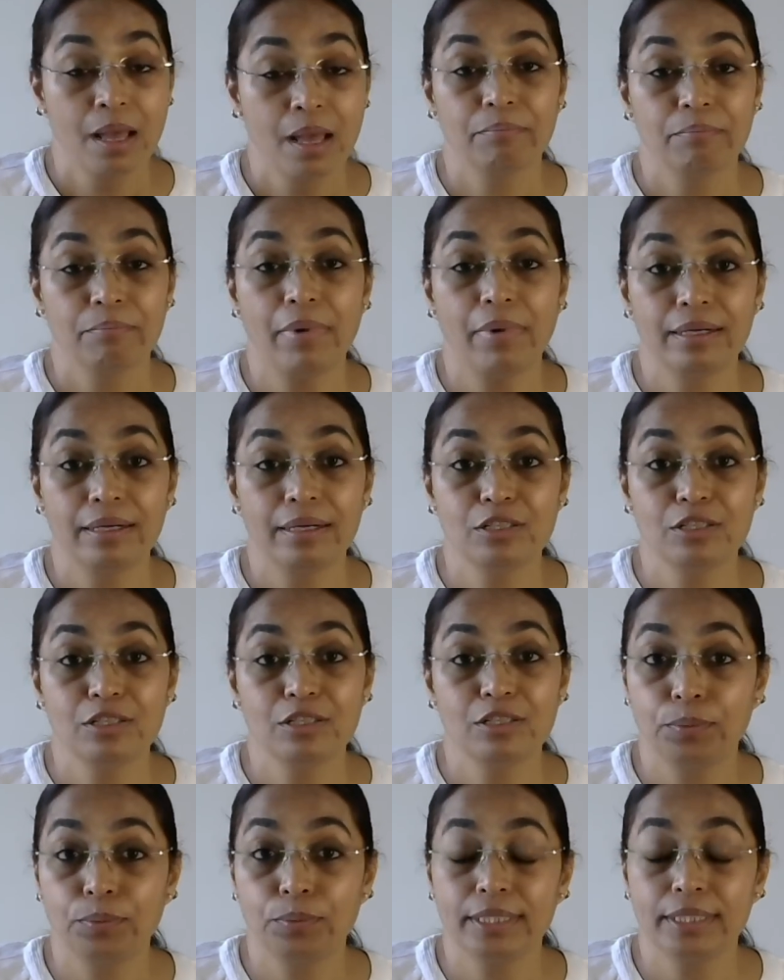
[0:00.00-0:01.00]
but
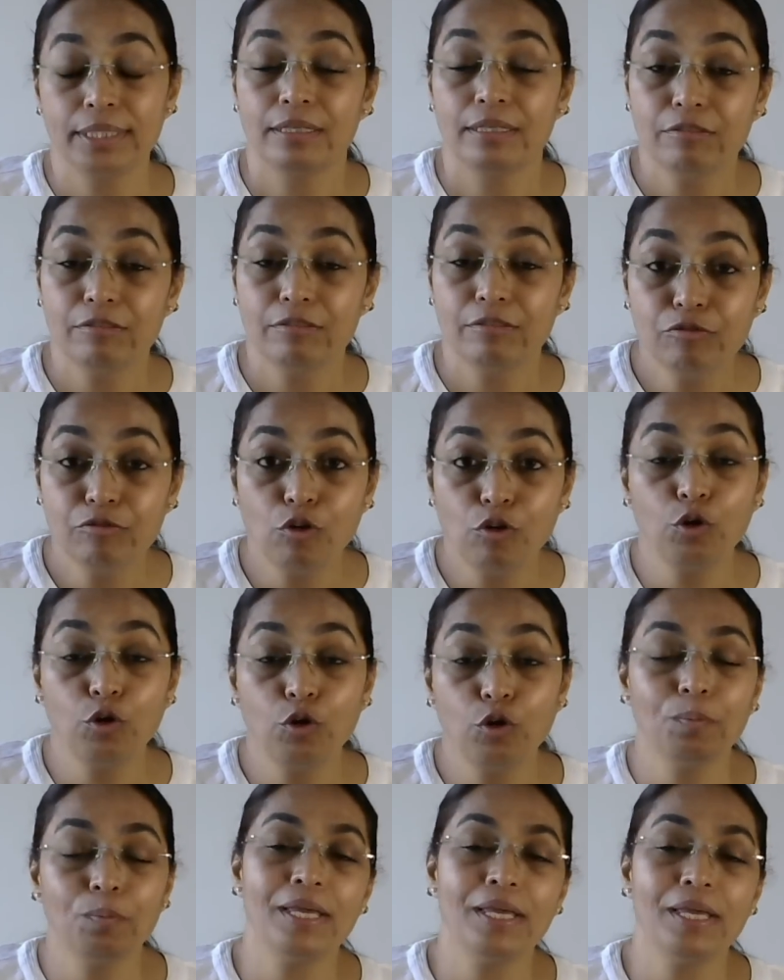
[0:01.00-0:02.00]
Jupiter
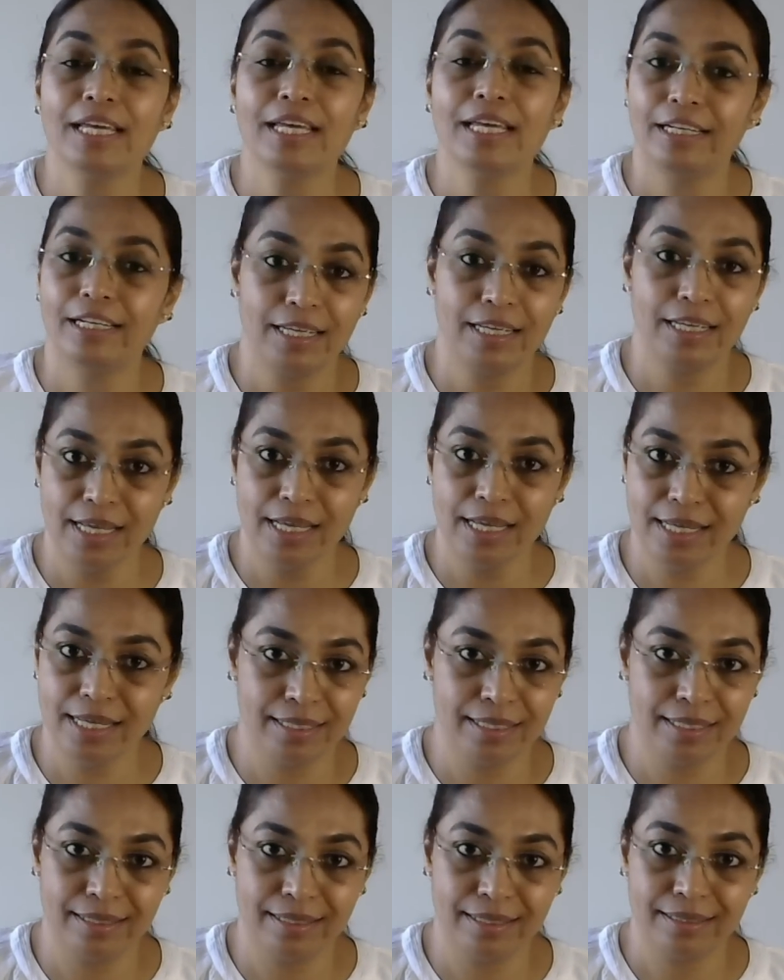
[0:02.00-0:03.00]
won't be at
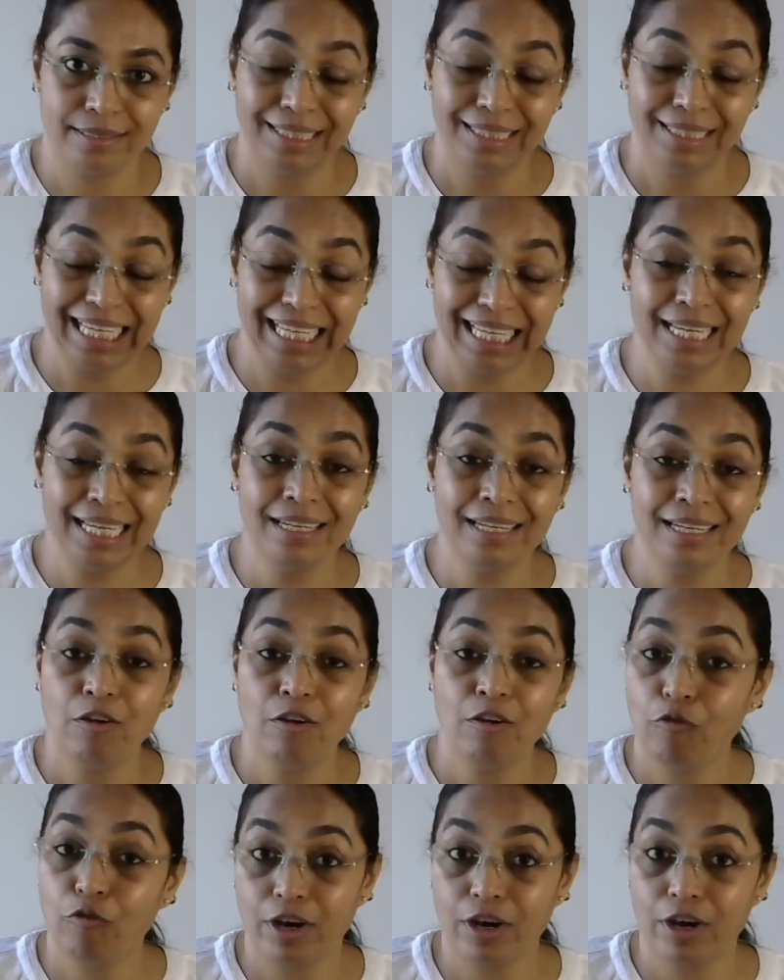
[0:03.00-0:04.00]
ease in
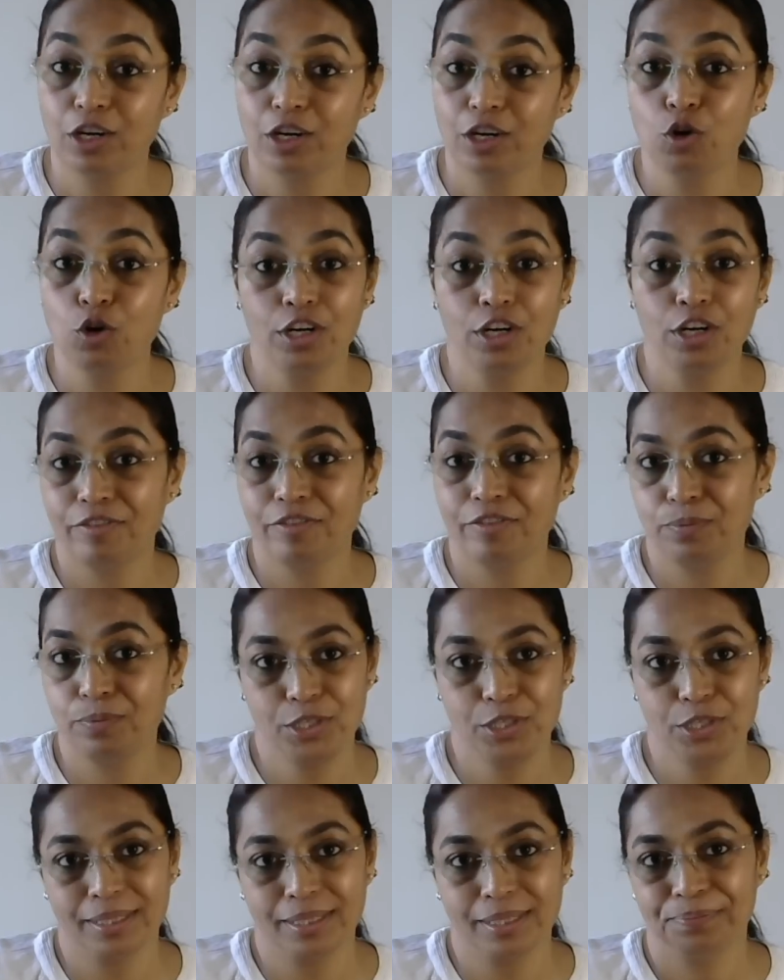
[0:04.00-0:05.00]
Virgo
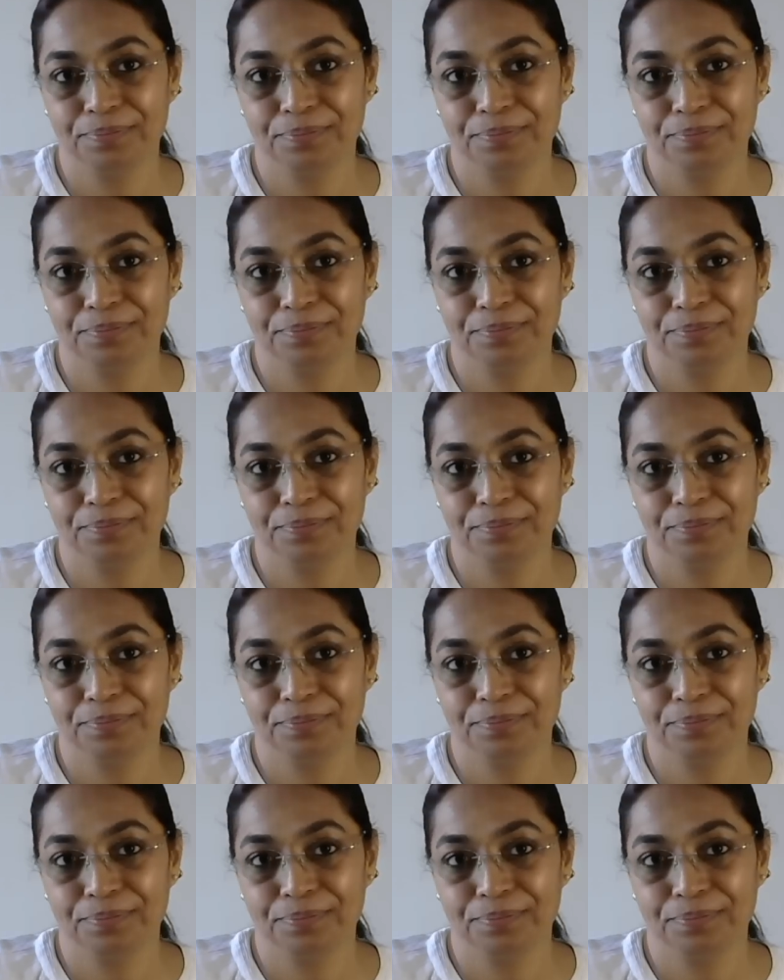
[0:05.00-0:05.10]
Navamsha